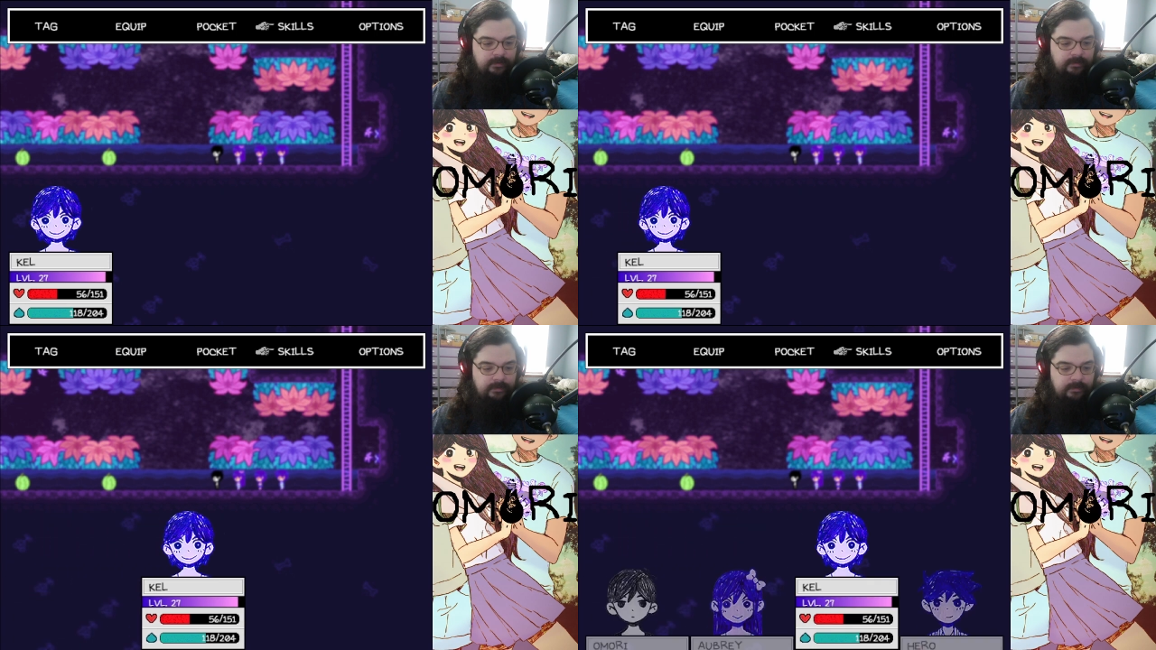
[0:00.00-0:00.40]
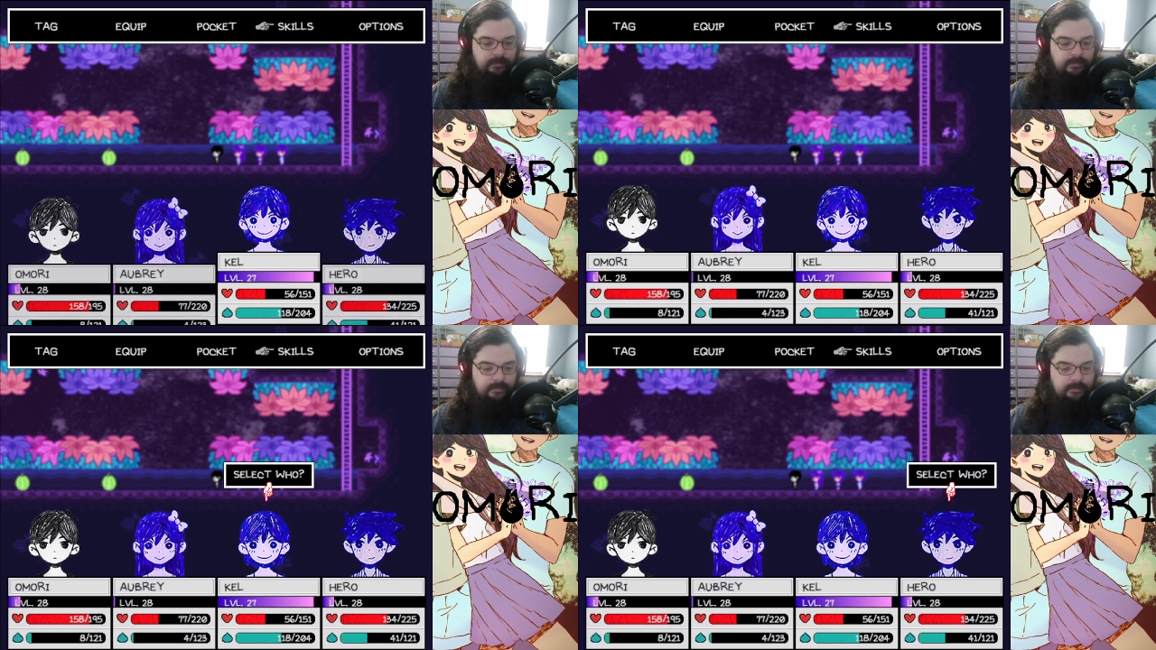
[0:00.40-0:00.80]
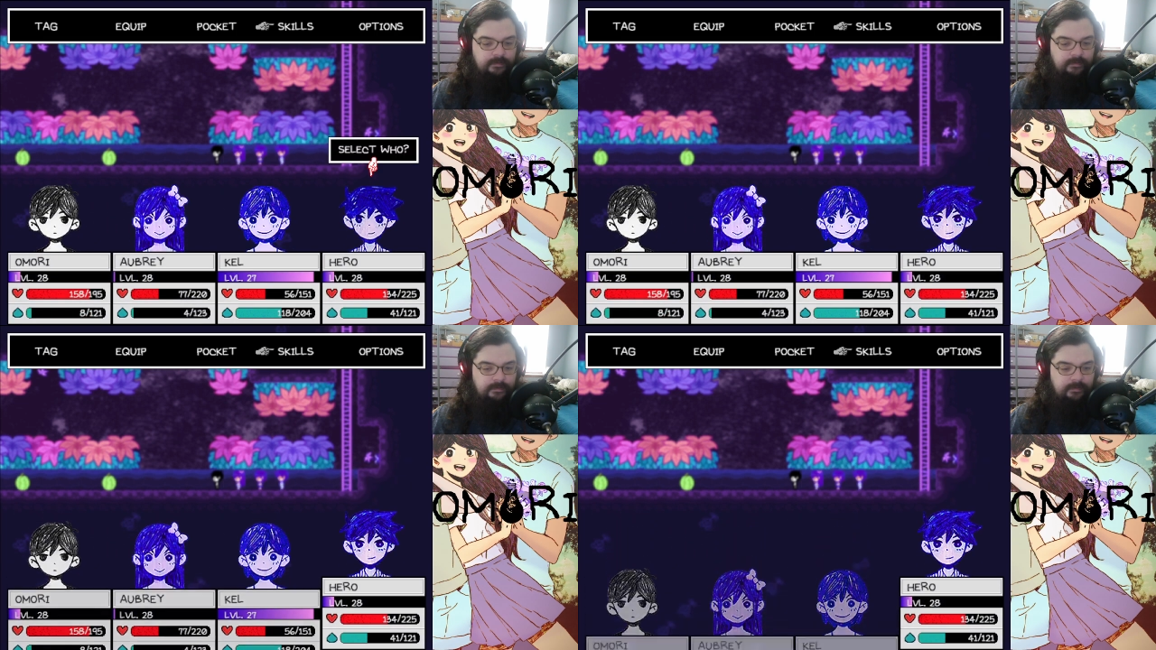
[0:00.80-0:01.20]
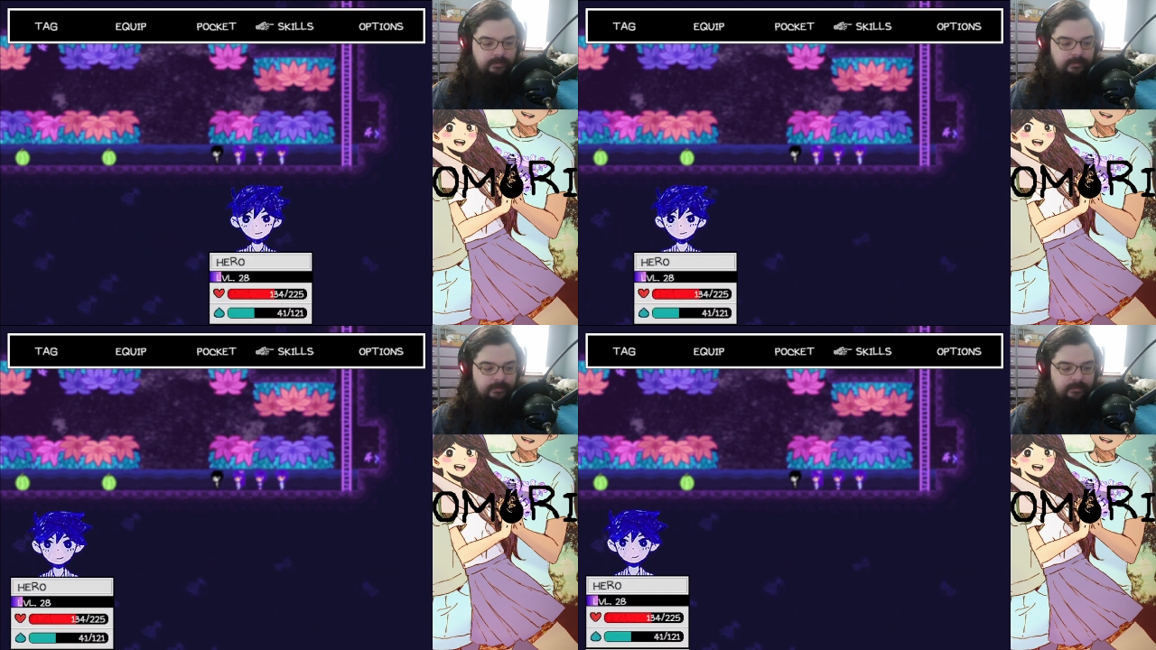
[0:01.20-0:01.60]

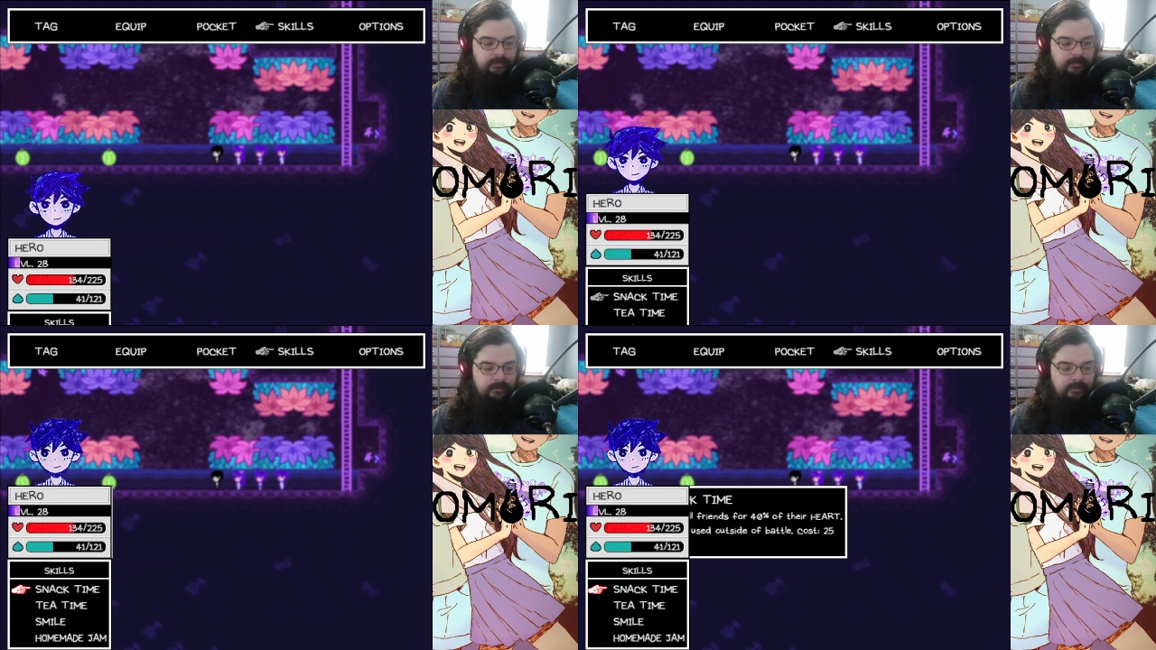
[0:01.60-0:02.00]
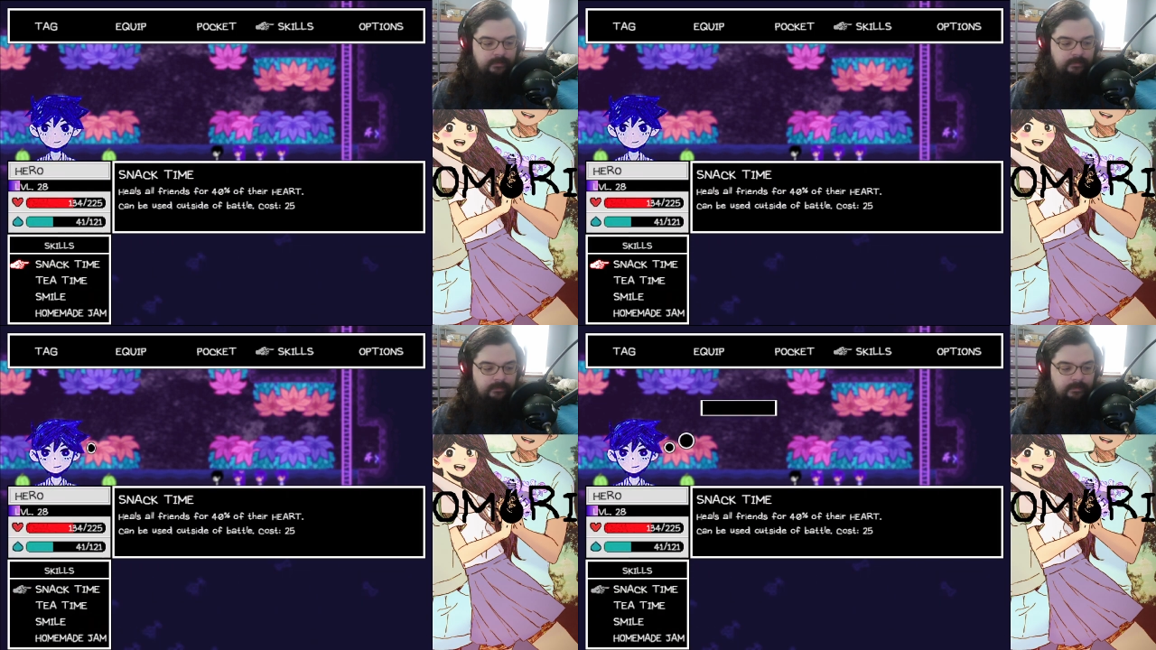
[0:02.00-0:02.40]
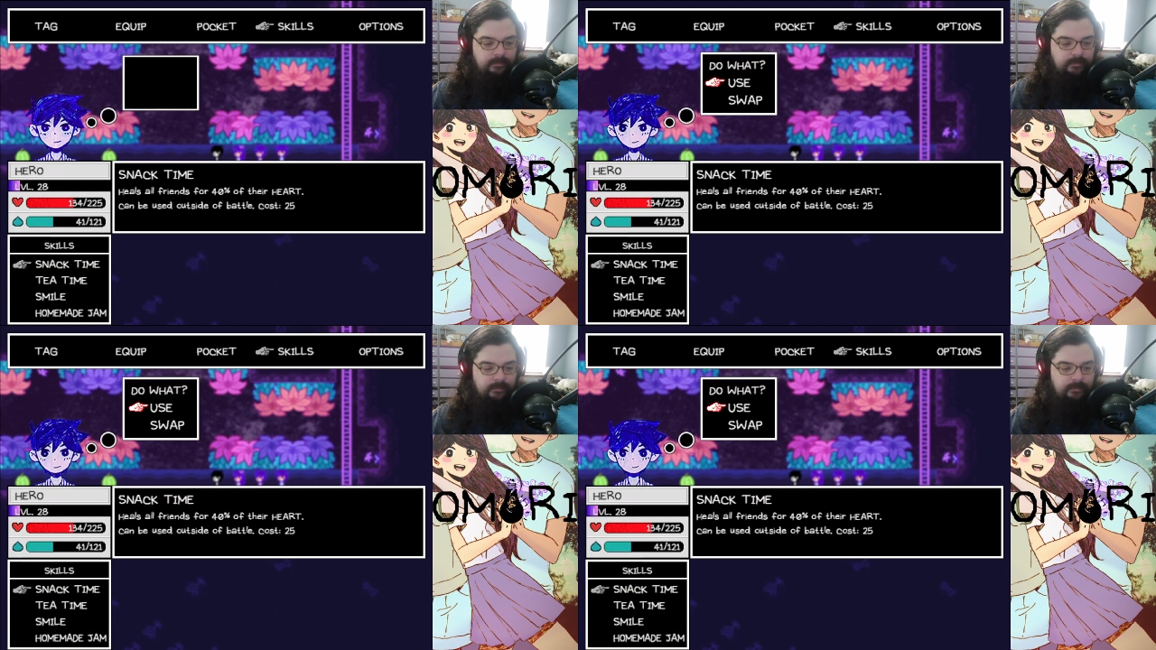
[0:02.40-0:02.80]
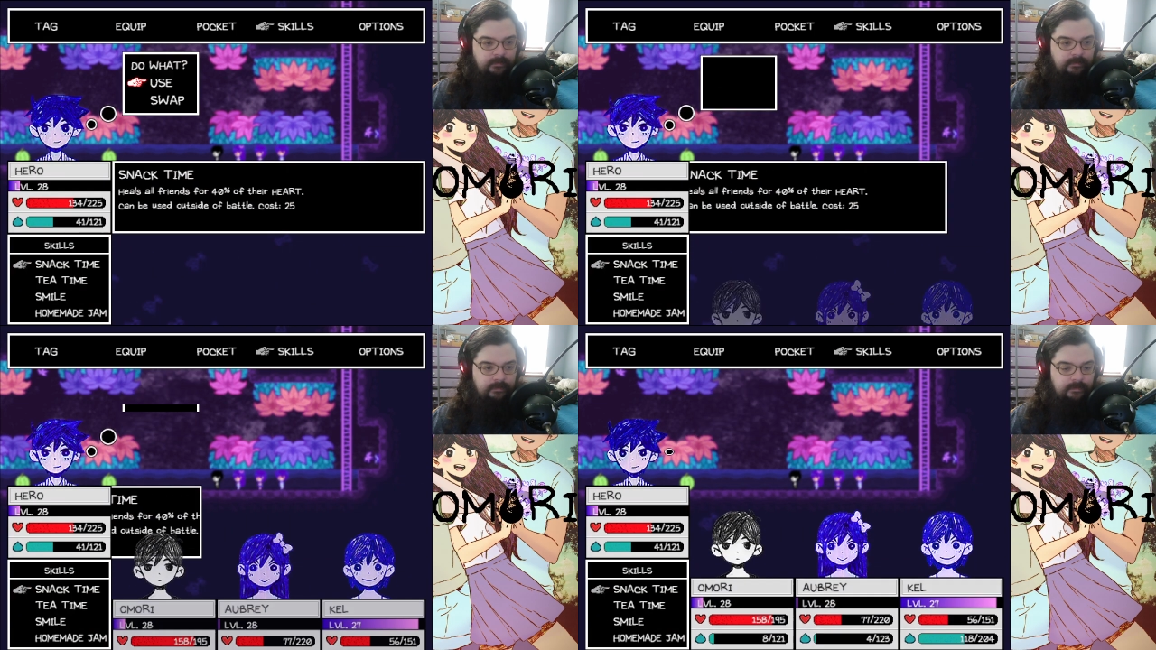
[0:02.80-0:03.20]

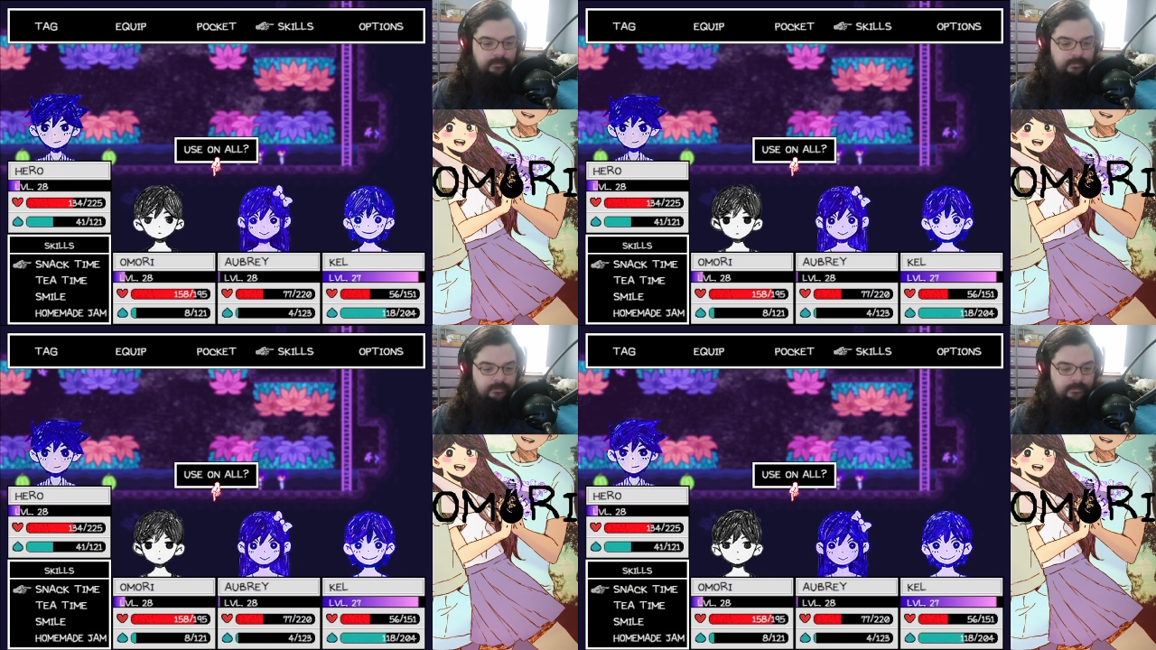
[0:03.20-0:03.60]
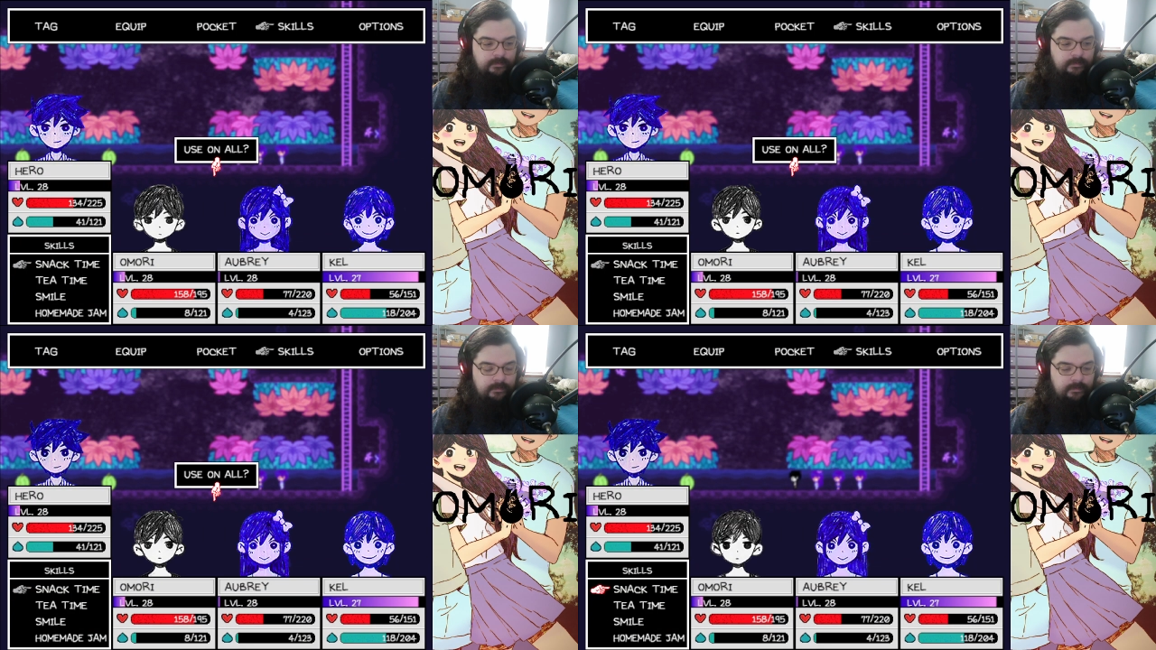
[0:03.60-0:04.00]
Nothing is said.